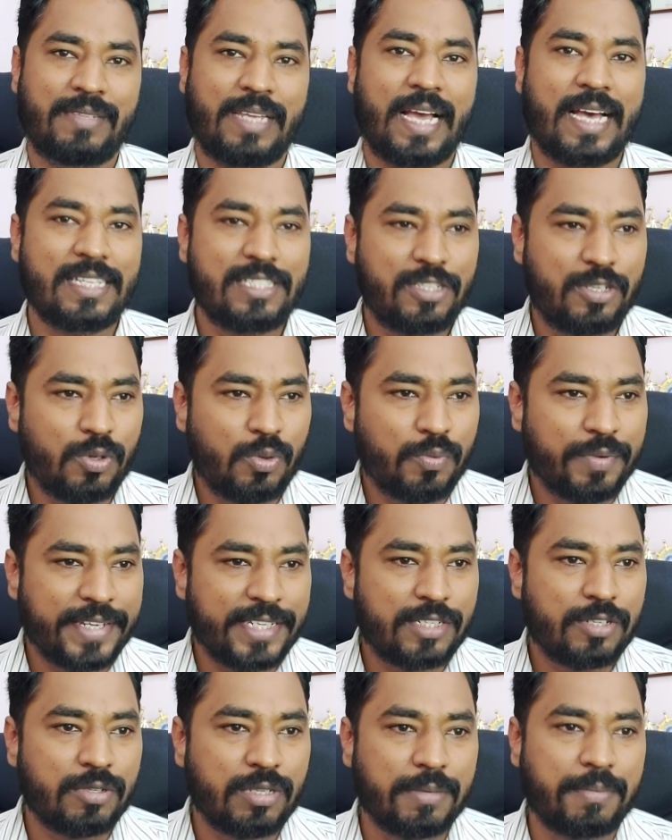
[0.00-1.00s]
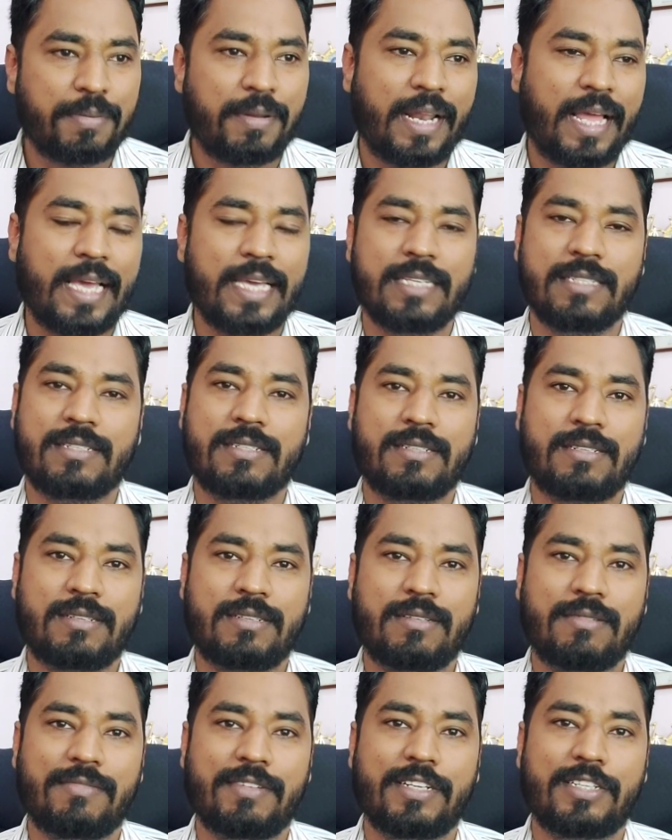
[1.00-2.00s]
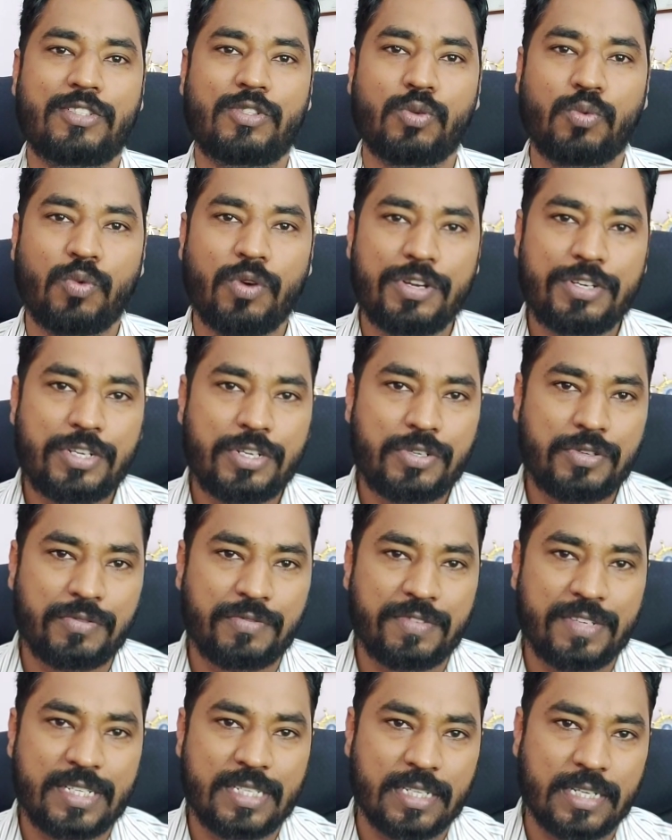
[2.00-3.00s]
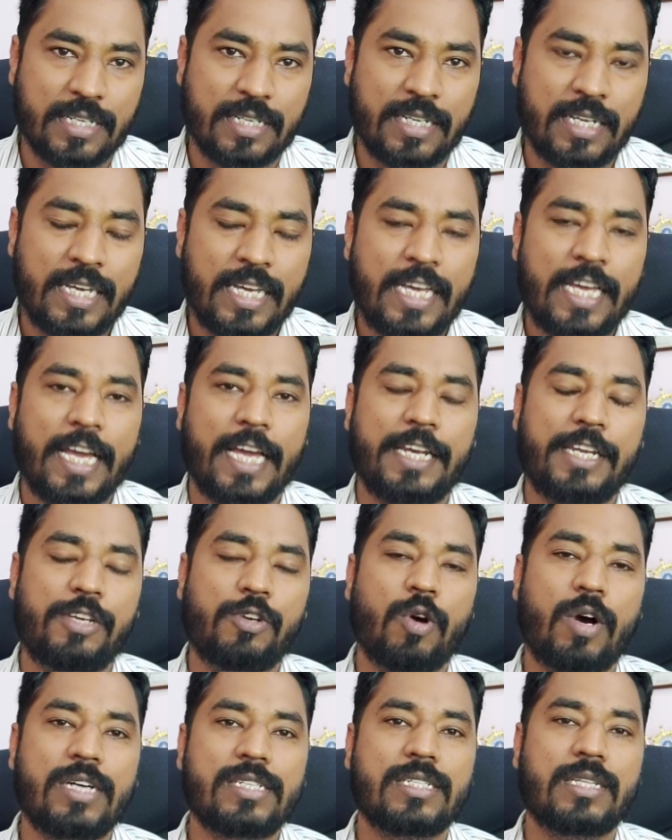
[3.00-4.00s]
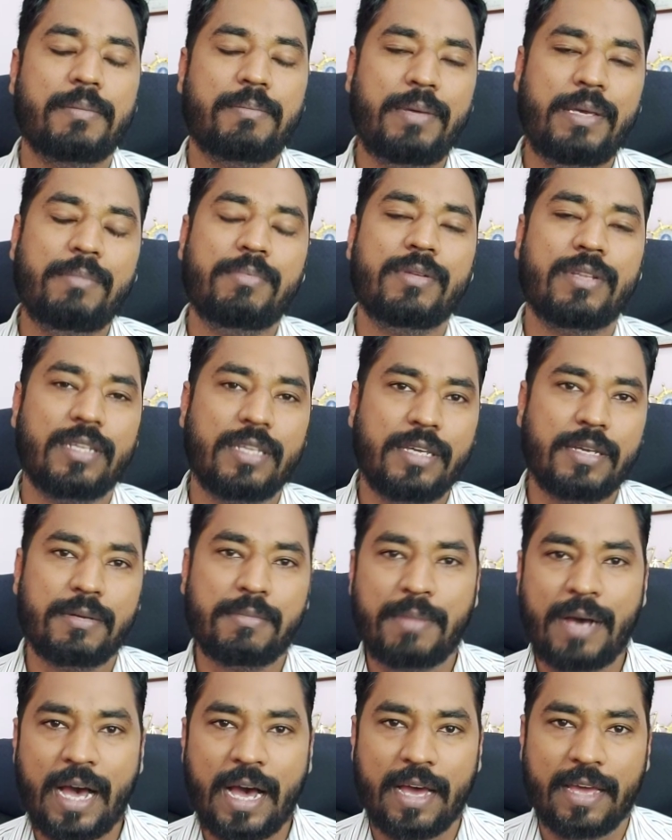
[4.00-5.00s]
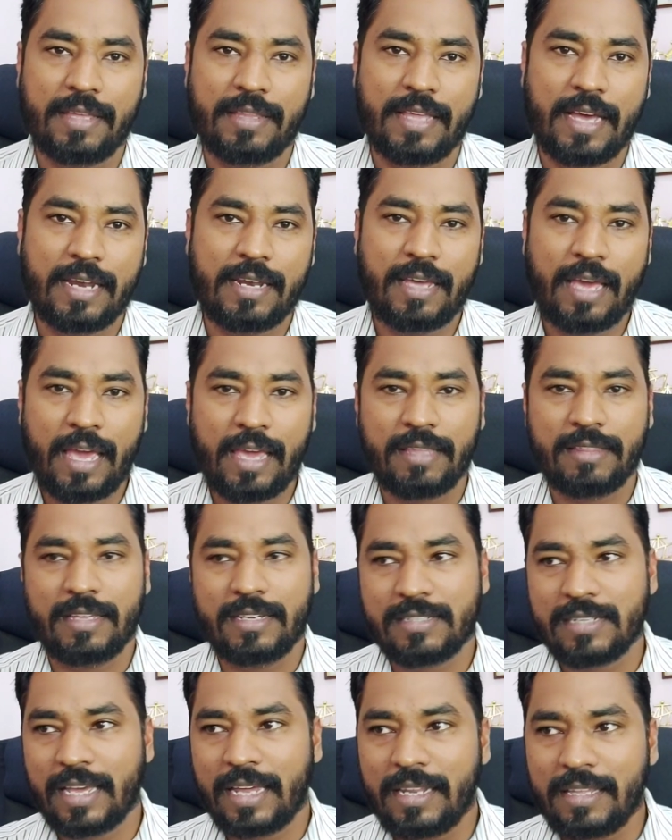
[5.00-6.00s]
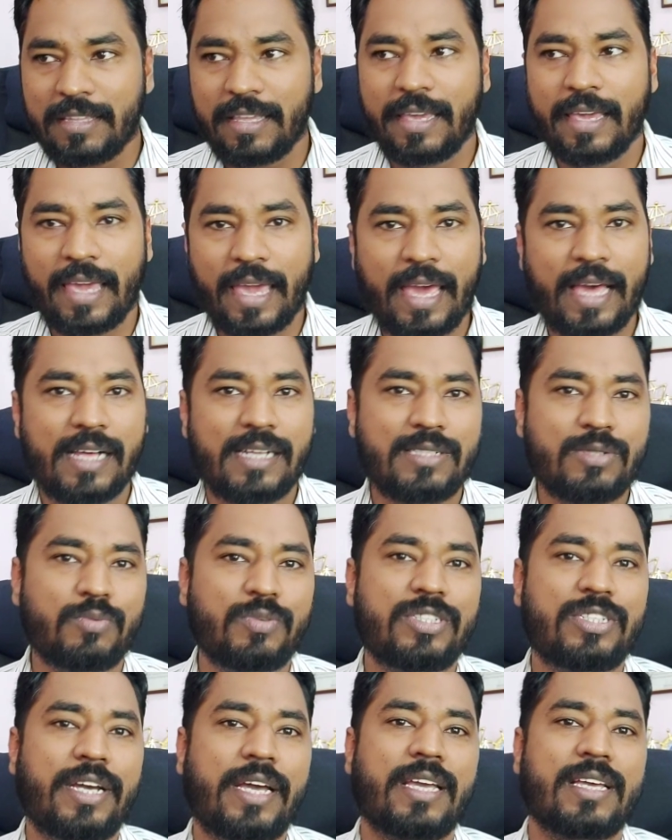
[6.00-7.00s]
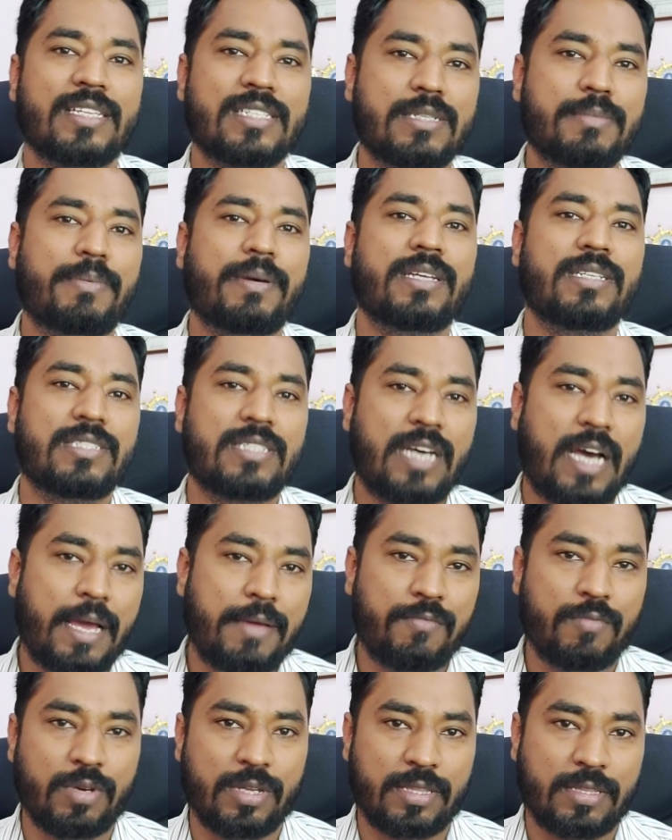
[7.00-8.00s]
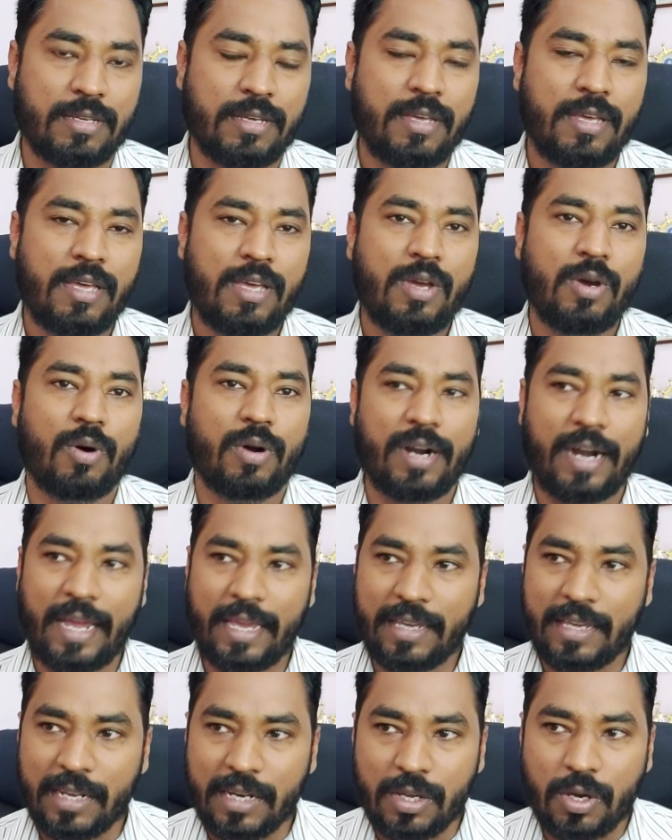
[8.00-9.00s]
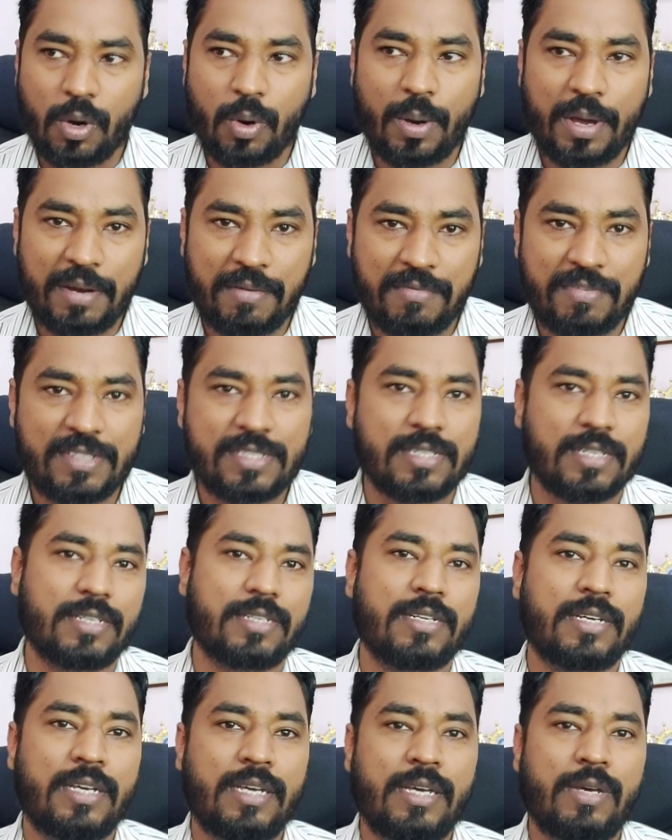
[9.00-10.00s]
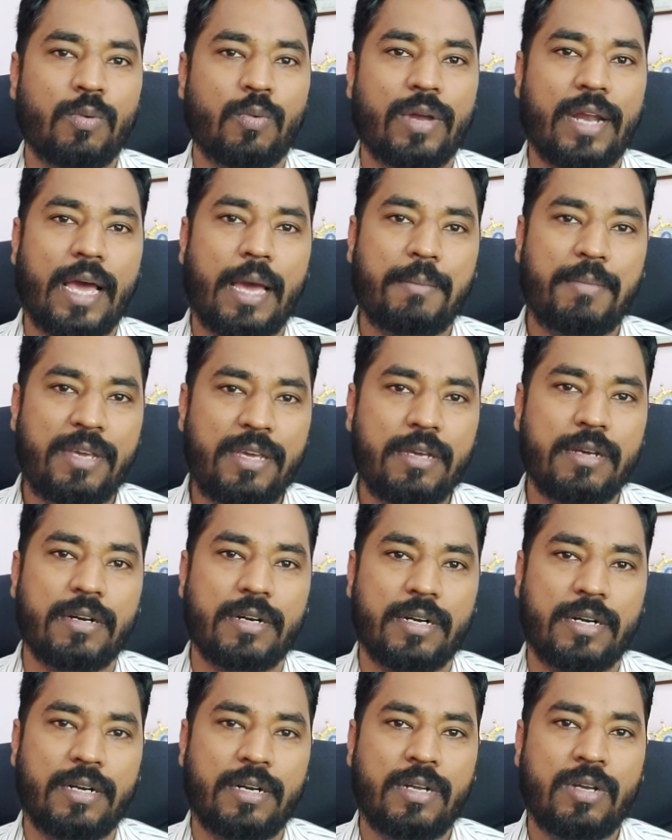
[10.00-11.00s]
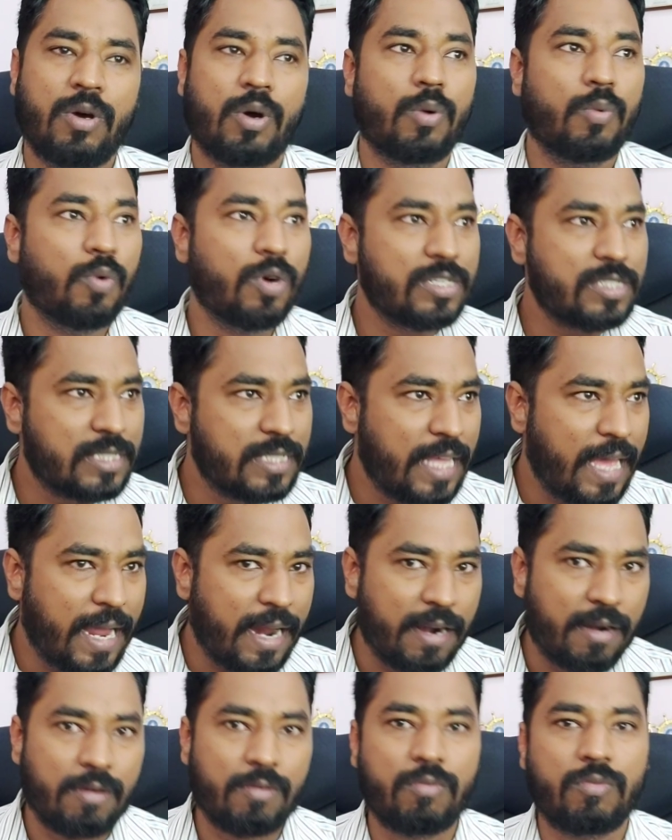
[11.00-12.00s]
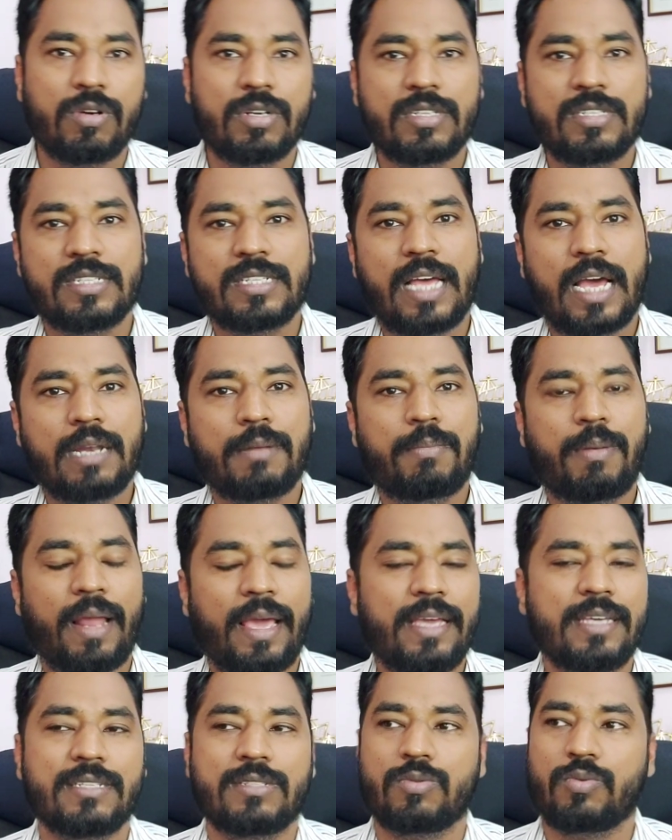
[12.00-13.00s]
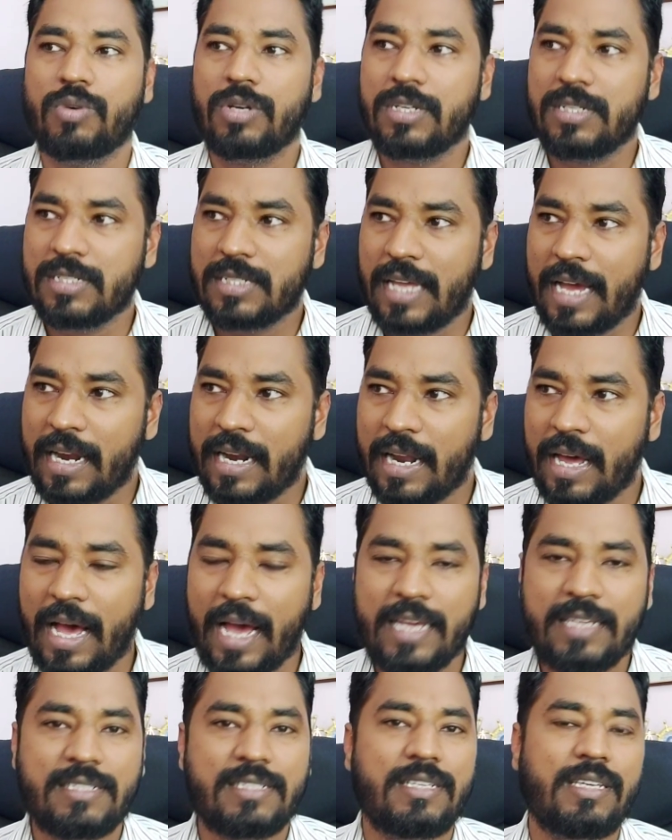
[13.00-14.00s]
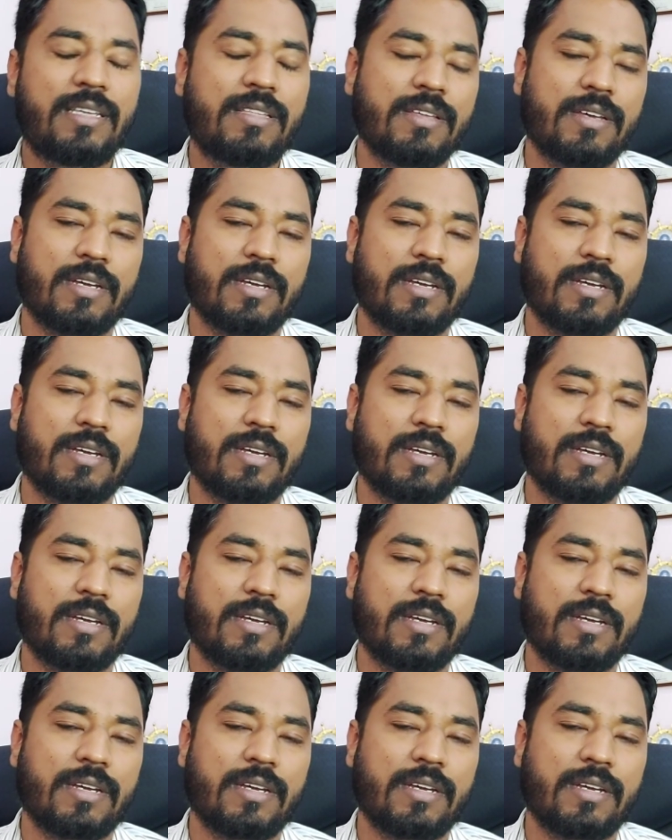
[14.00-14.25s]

As you went to the place which you wanted to visit and you asked the people nearby that, hey, there's anything else which I can spend time with, or I can go and visit when I'm here. Or what's there? What is that place? What is that I see